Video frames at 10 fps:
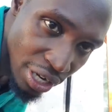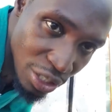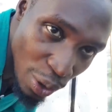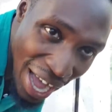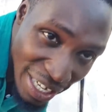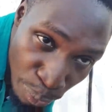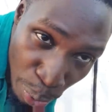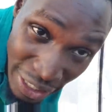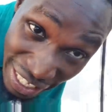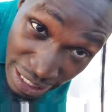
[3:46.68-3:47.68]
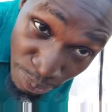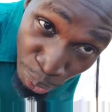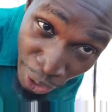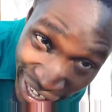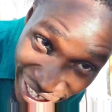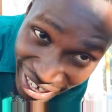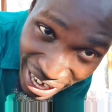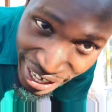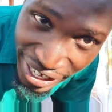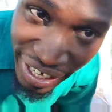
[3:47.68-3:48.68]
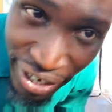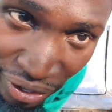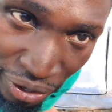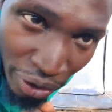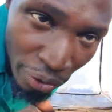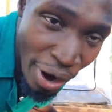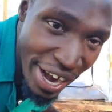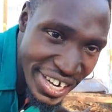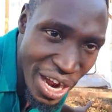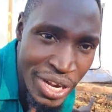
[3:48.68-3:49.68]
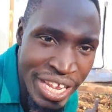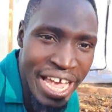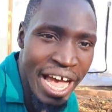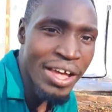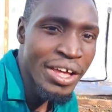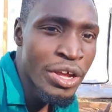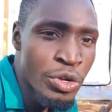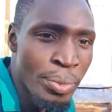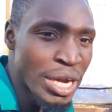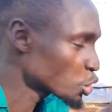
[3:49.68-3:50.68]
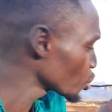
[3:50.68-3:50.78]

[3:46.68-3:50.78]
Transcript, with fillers: So I put a spraying gun right down here to make